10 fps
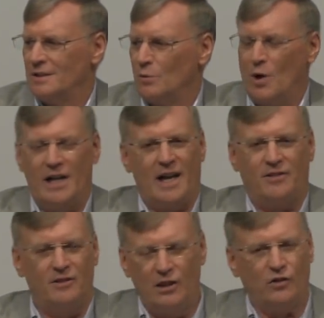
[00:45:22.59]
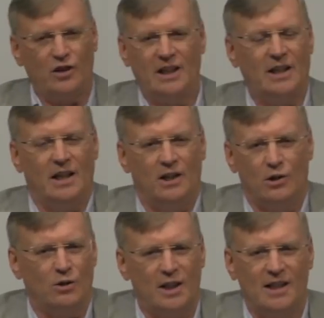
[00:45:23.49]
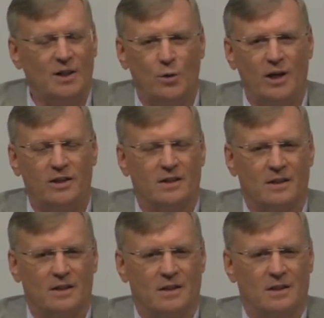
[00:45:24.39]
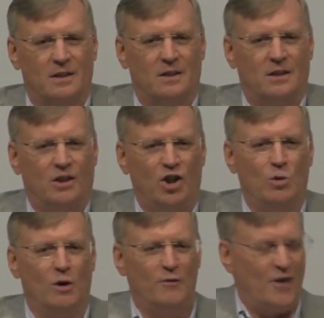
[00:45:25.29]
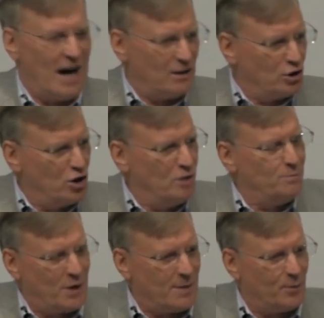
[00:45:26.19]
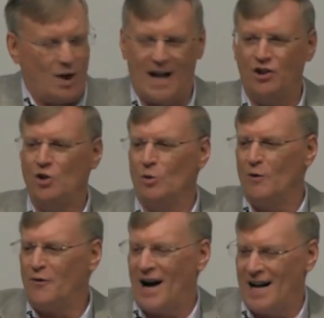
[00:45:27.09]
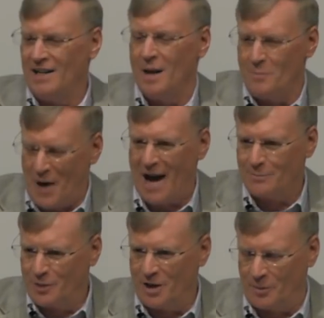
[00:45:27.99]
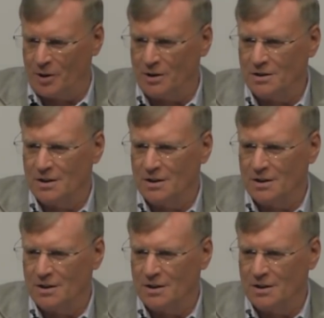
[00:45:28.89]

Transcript: what ethnicity you're dealing with. You will find good people and you will find bad people.